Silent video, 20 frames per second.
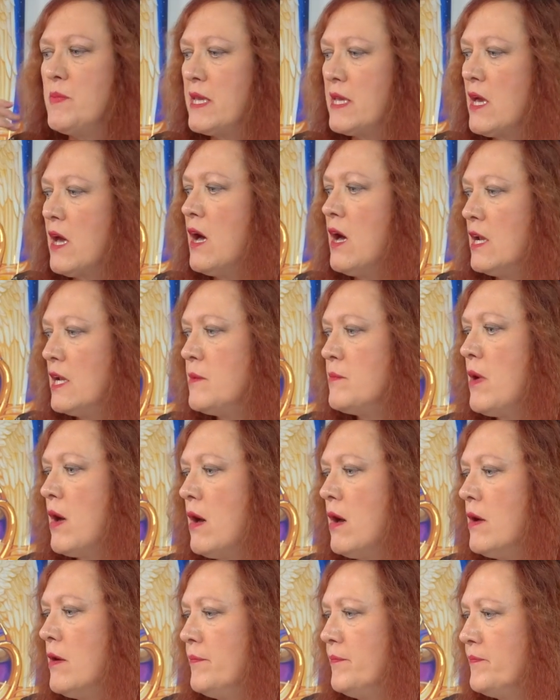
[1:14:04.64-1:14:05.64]
be Kali
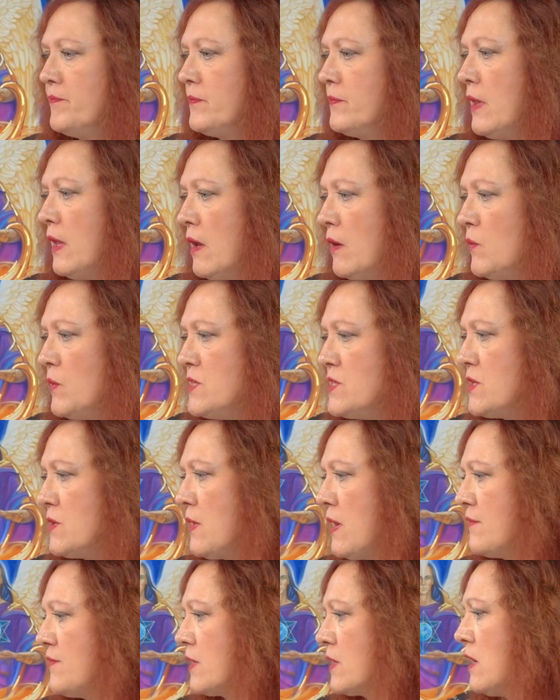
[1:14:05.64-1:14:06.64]
Ma. And we do
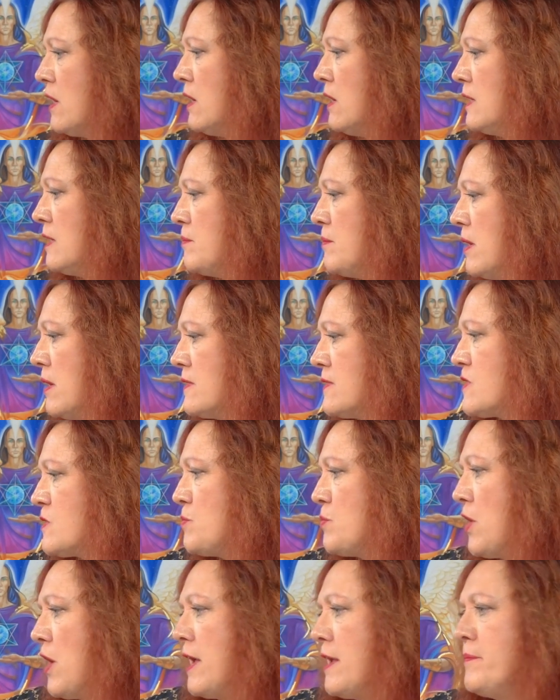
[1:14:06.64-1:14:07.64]
have a Kali Ma
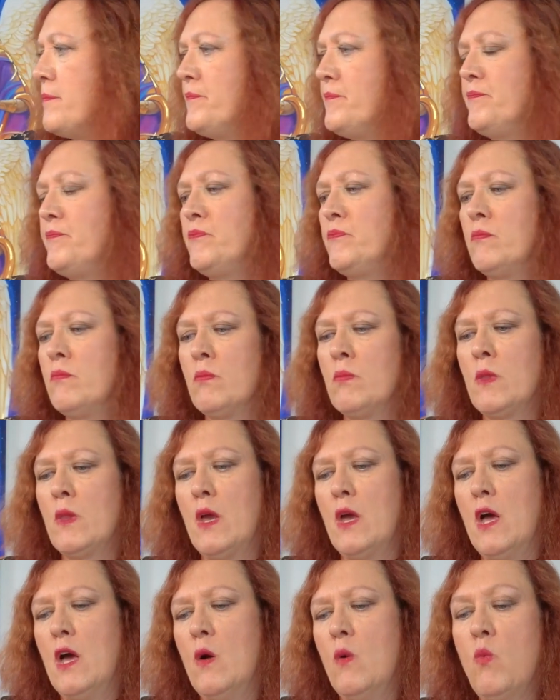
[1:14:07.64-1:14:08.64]
spray,
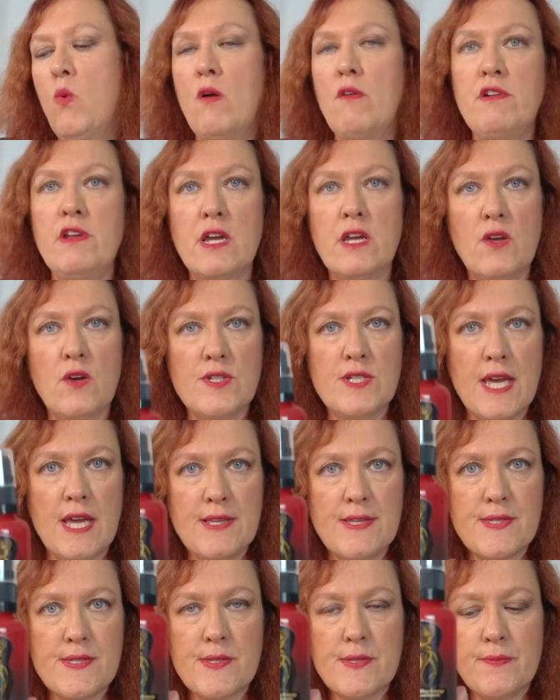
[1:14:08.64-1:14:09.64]
Warrior
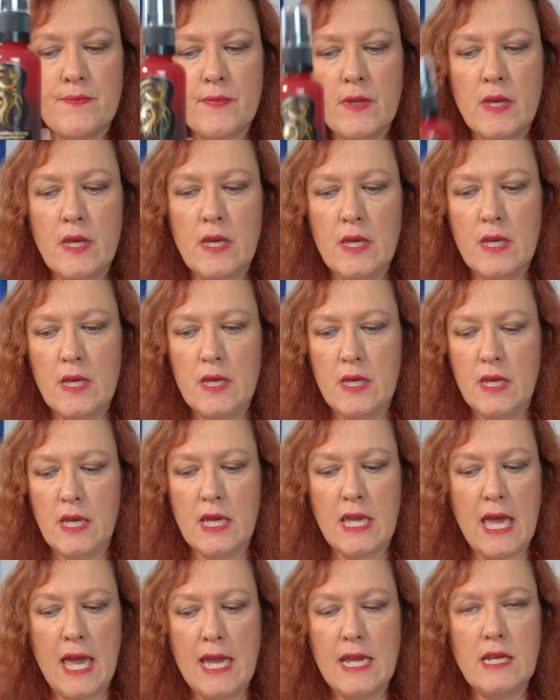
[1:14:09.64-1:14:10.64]
Goddess.
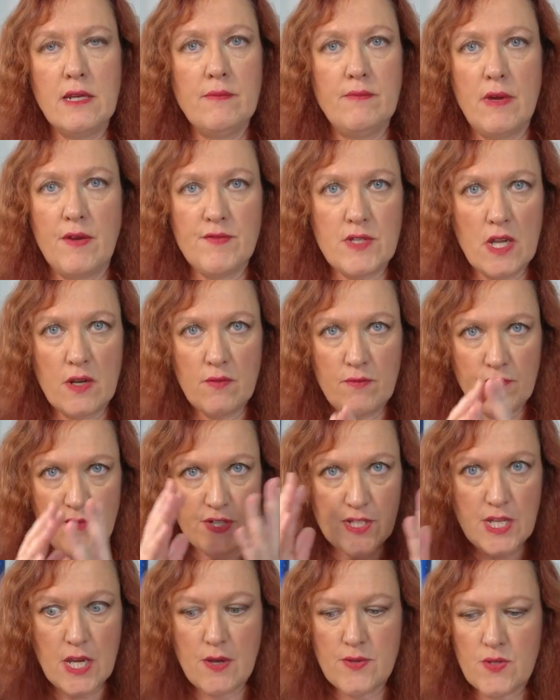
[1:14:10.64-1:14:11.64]
Again, I've done
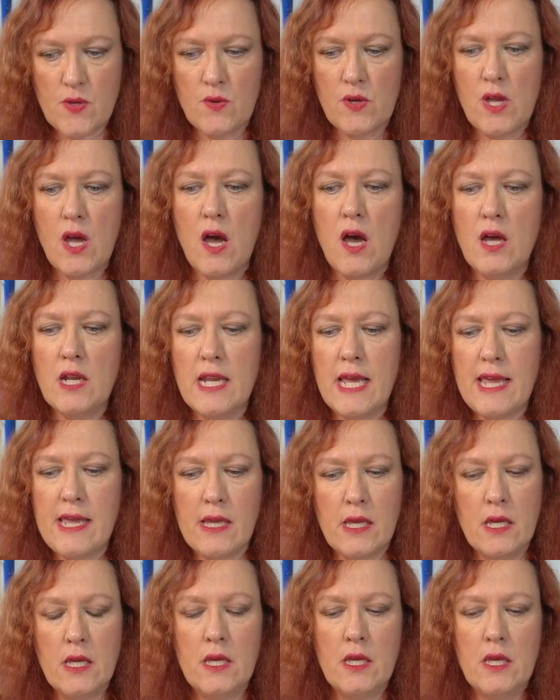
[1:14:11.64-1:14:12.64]
videos on Kali.